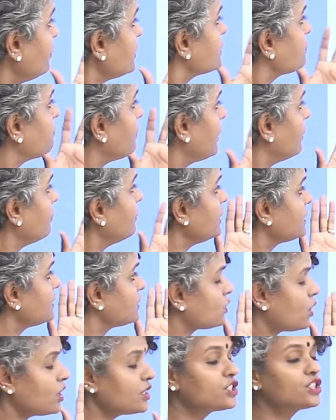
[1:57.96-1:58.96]
a sperm is
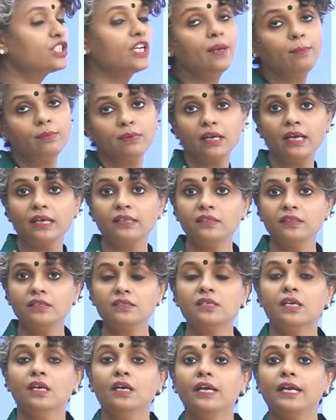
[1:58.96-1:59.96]
not shaped like this,
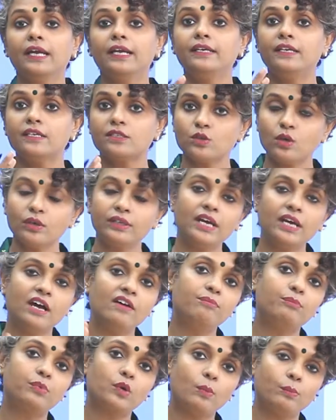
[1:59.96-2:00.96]
it does not
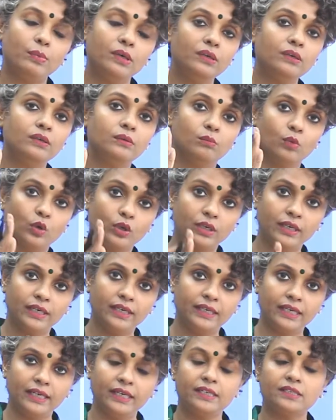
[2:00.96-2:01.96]
have proper
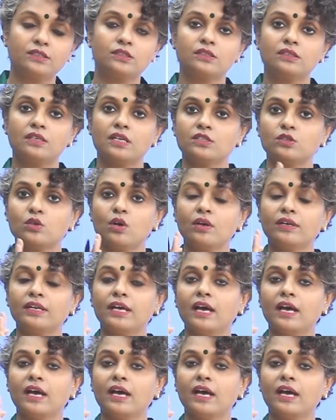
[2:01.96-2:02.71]
motility. It is, does not